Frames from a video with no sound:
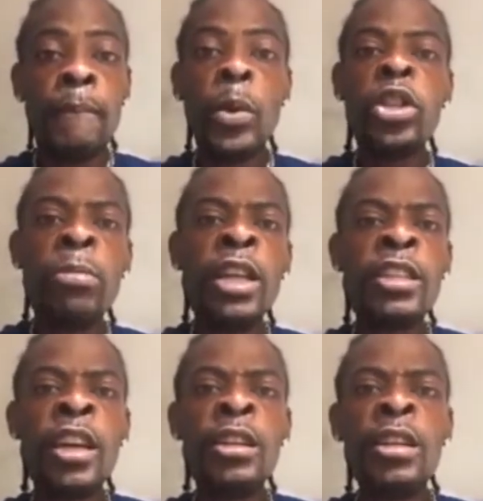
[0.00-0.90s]
Buju
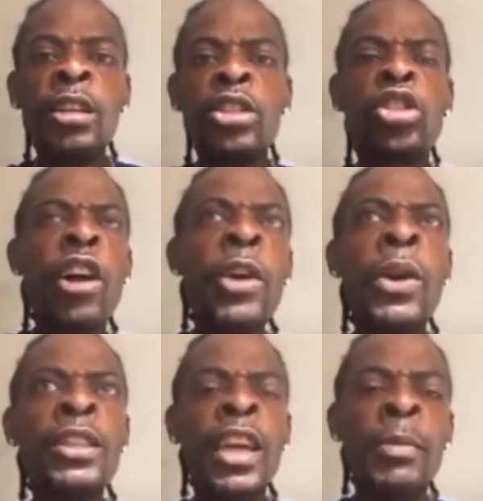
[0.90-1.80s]
Bantan try
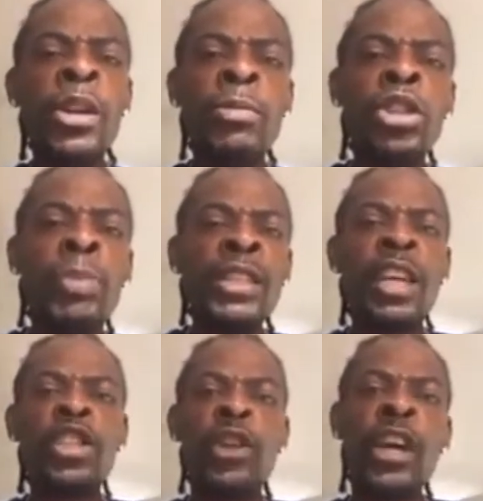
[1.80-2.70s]
one time, you know. Buju
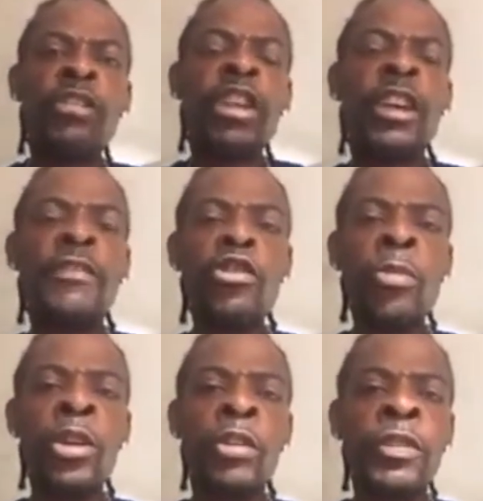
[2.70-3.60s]
Bantan try create a
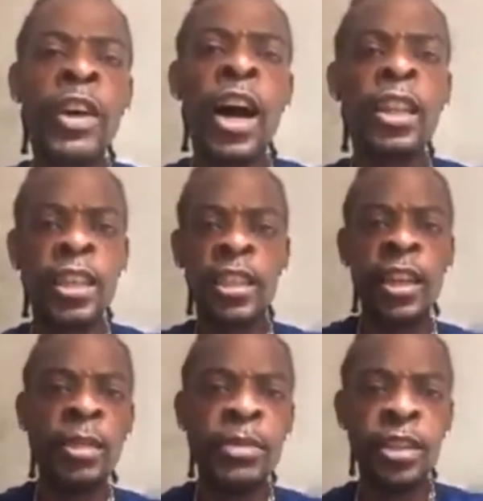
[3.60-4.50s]
forum, you know, for artists and
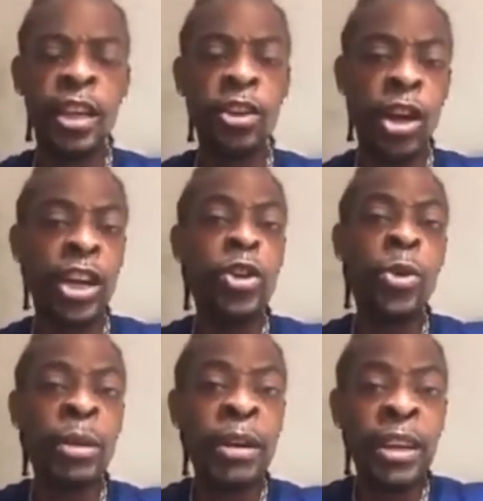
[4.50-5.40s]
them thing there, you know. I know
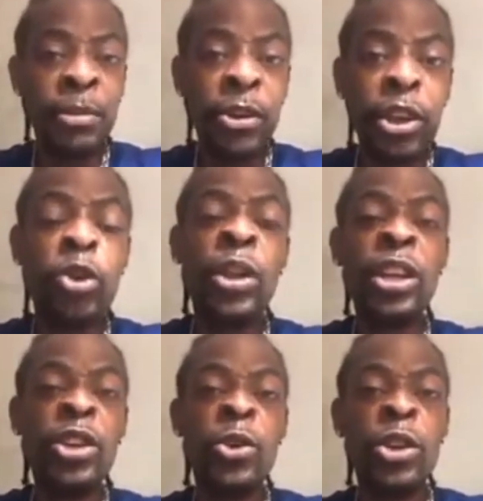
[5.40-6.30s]
where the man them though. You know
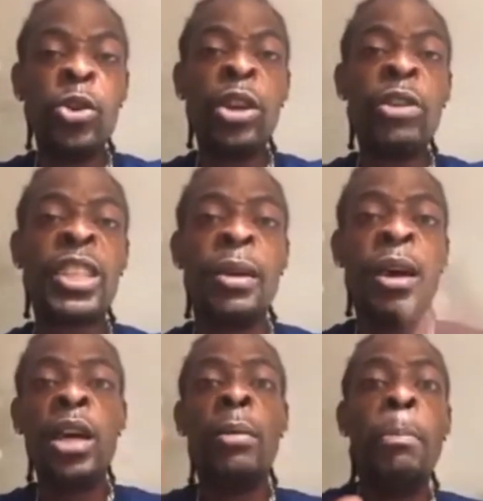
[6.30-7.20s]
the rest of
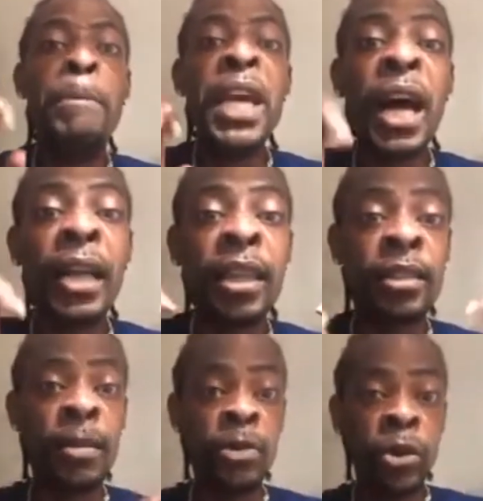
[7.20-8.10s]
big artists
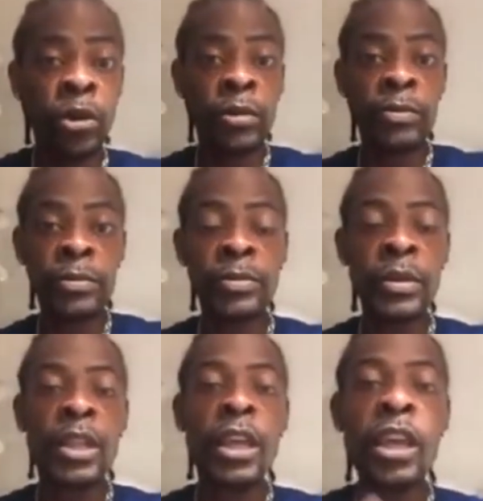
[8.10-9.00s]
them though.
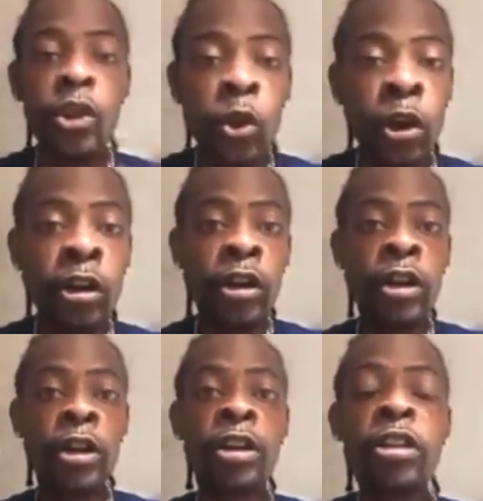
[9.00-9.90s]
Ignore,
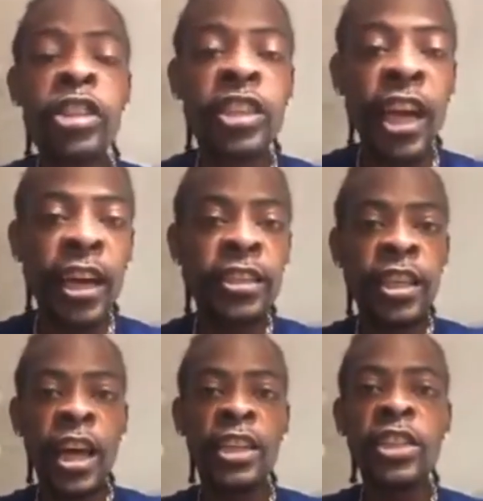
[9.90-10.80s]
criticize,
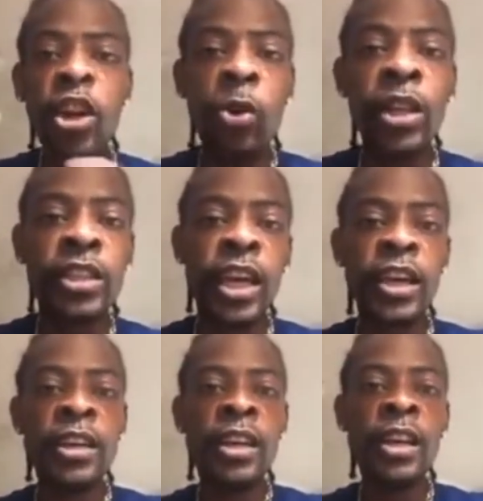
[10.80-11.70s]
and sit on one
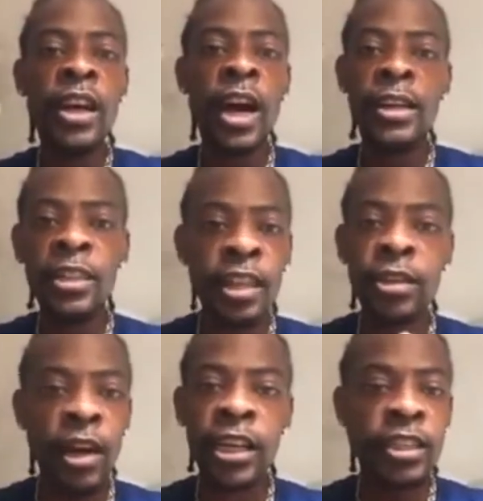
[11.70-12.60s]
side, and the
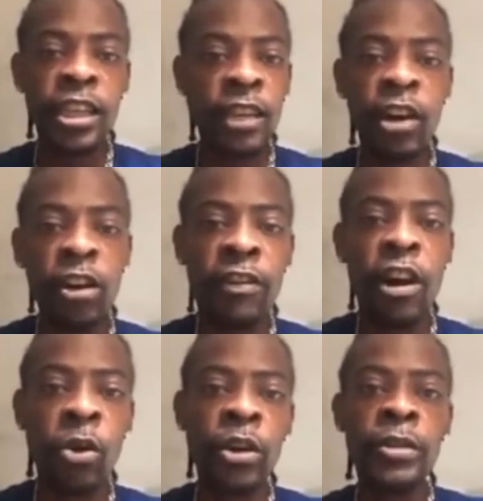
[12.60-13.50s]
thing never go
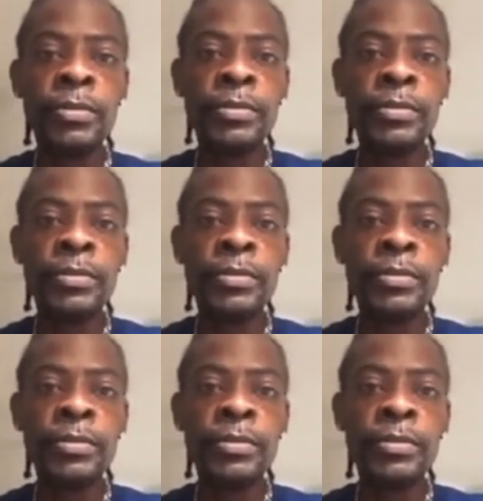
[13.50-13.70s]
forward.